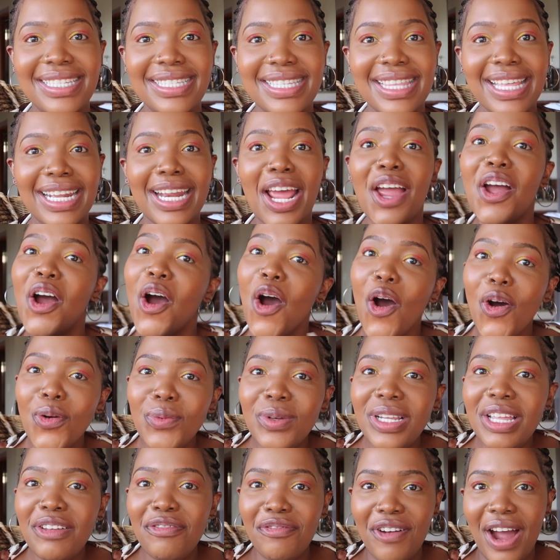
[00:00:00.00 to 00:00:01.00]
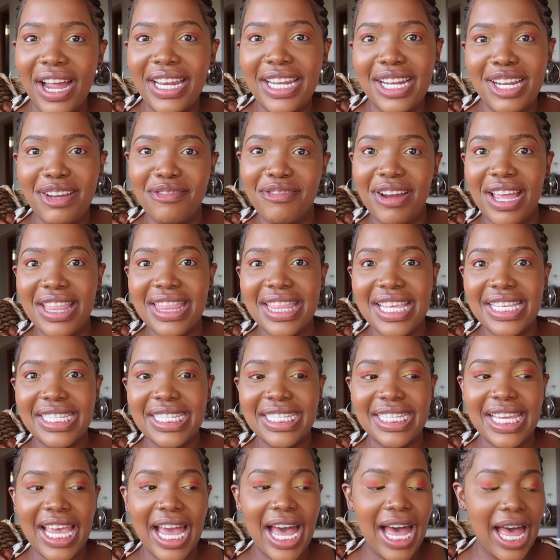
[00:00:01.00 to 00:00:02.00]
that I only finally read
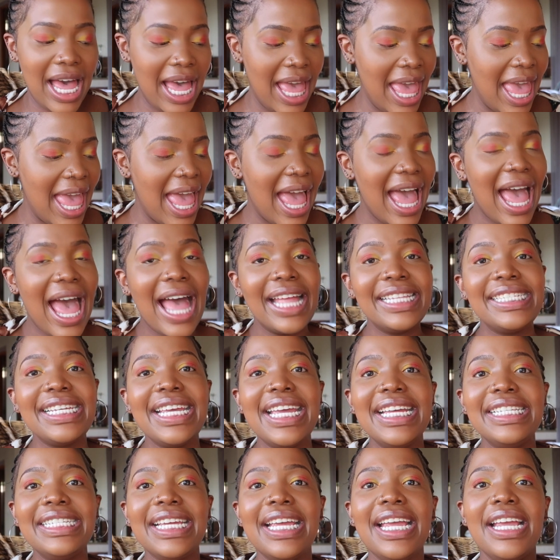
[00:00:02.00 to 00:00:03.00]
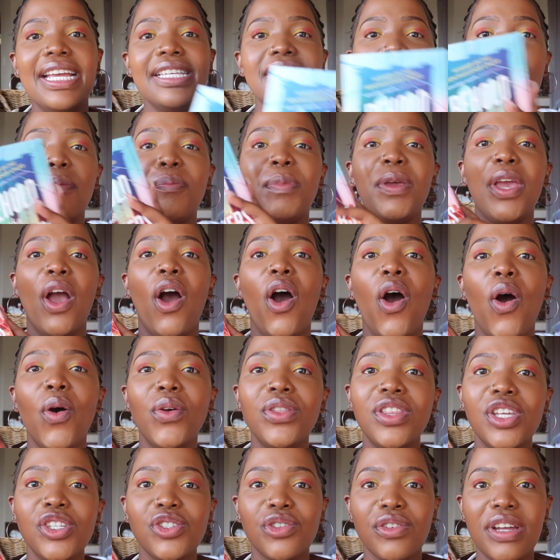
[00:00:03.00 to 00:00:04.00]
this year, and it is
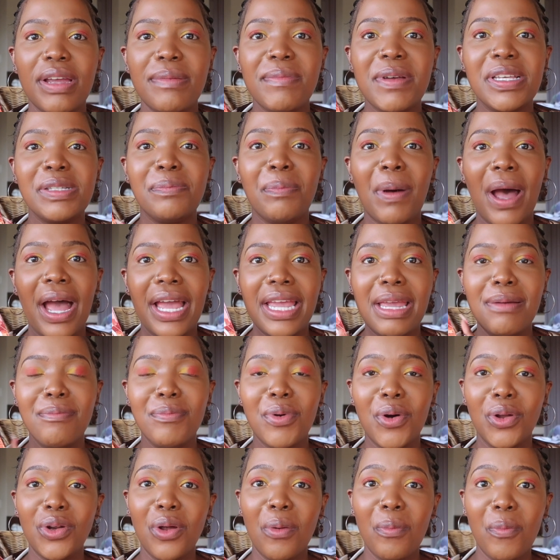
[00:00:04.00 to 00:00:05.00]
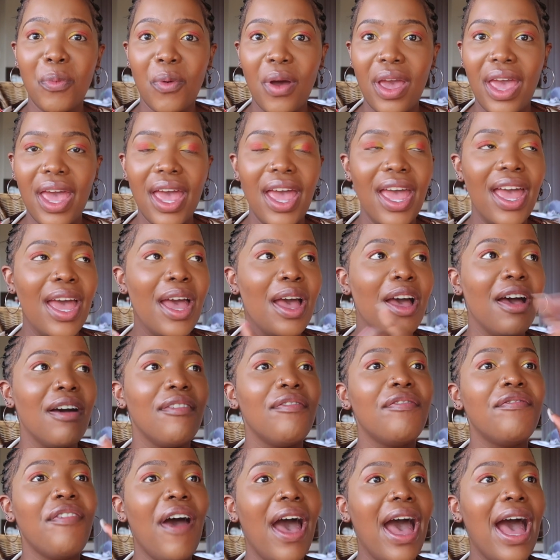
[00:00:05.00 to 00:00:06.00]
Behold the Dreamers by Imbolo Mbue.
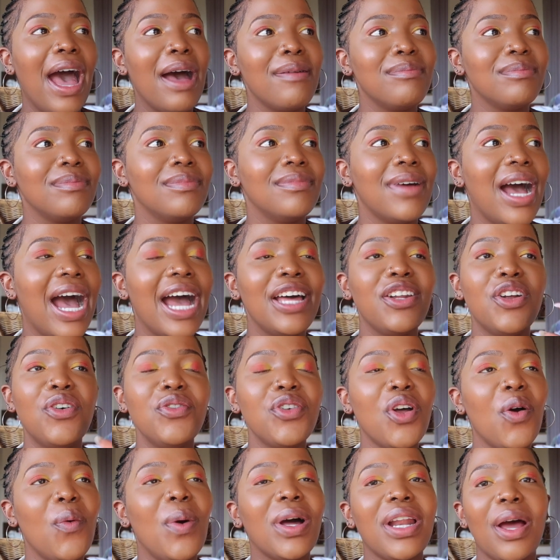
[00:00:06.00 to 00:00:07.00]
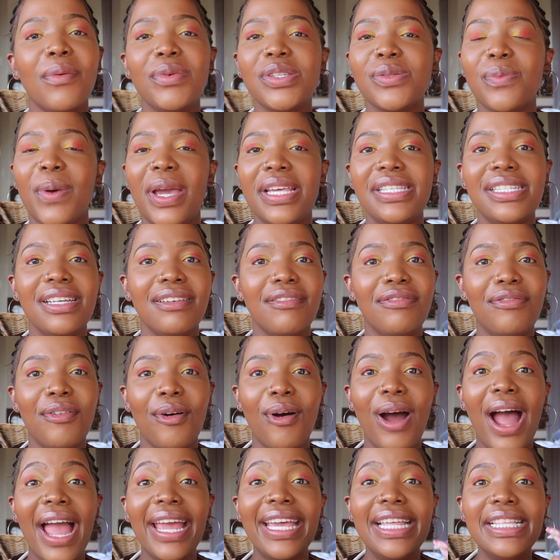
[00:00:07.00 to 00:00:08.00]
Fam, I don't know what I was waiting
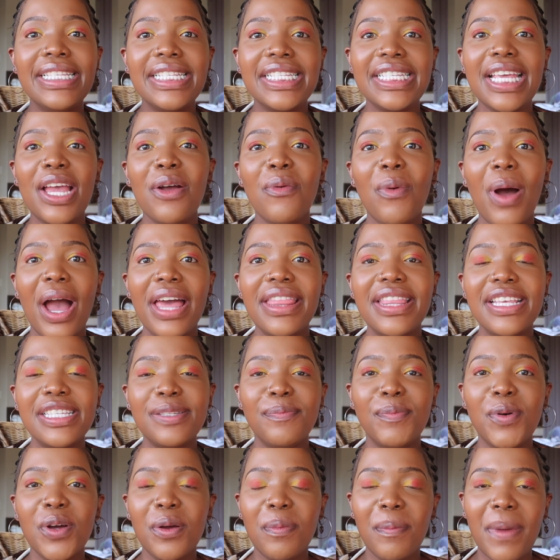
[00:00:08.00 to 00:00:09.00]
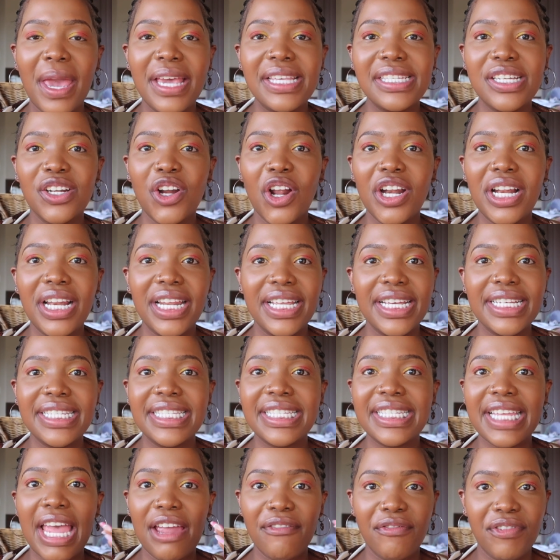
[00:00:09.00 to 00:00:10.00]
for. I can see why this book makes it on
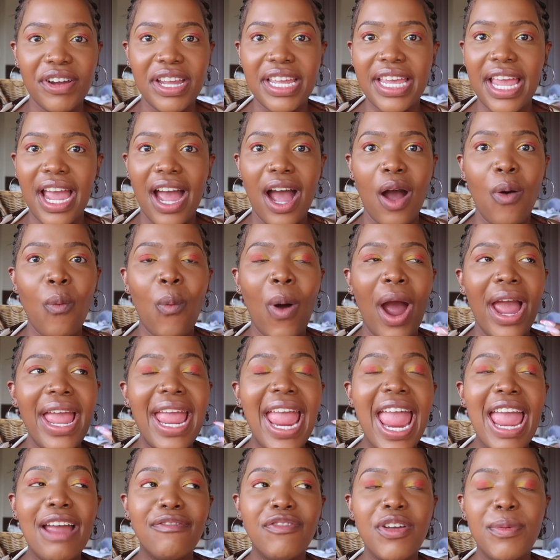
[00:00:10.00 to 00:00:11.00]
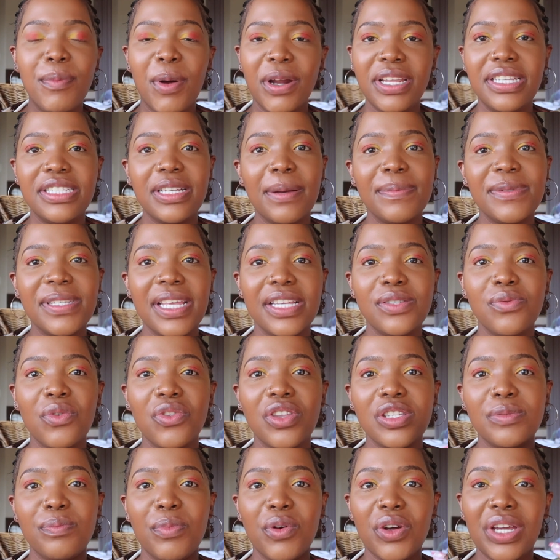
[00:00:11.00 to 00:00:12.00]
lists every year, why everybody's obsessed with
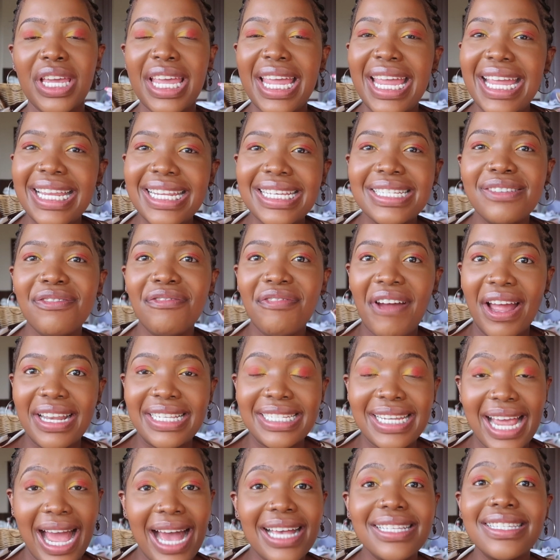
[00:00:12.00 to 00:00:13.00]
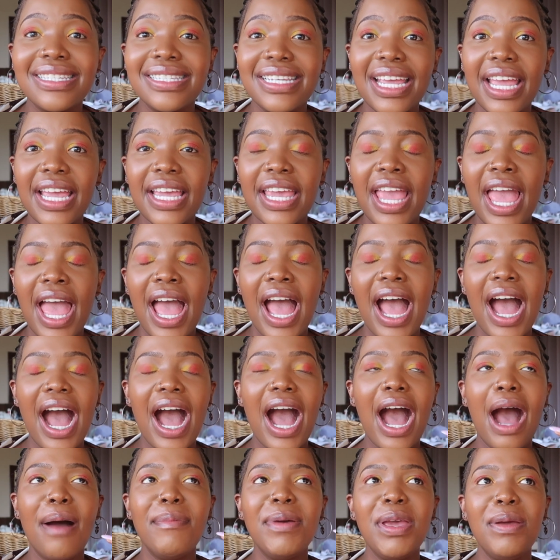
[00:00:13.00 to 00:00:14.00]
this book. It is fantastic.
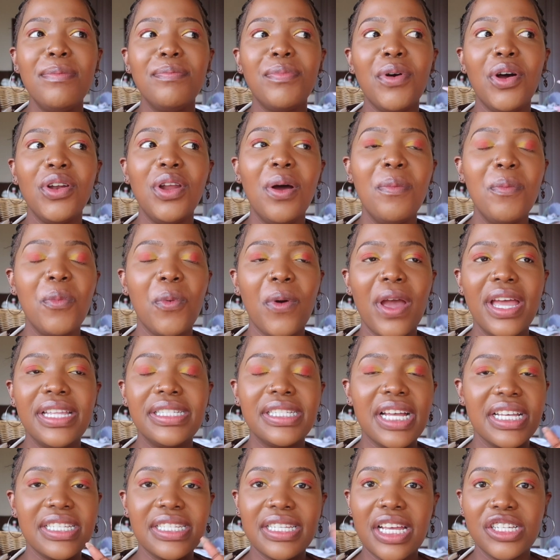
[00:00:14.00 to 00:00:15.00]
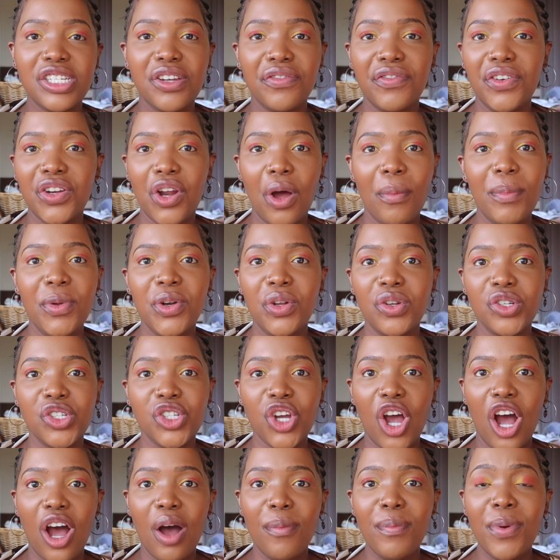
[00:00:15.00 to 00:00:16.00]
Imbolo Mbue does such a phenomenal
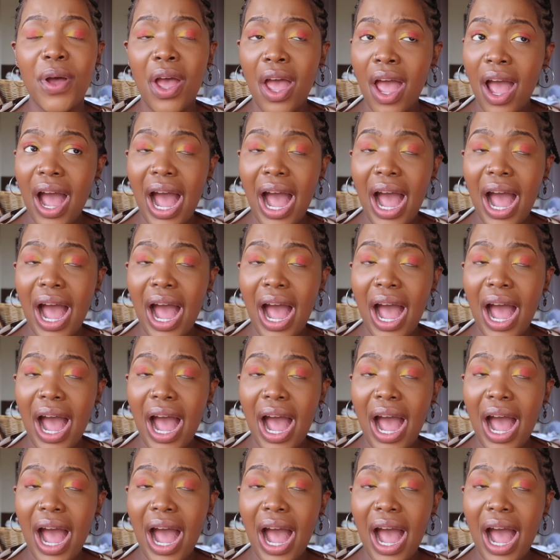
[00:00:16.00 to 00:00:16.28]
job.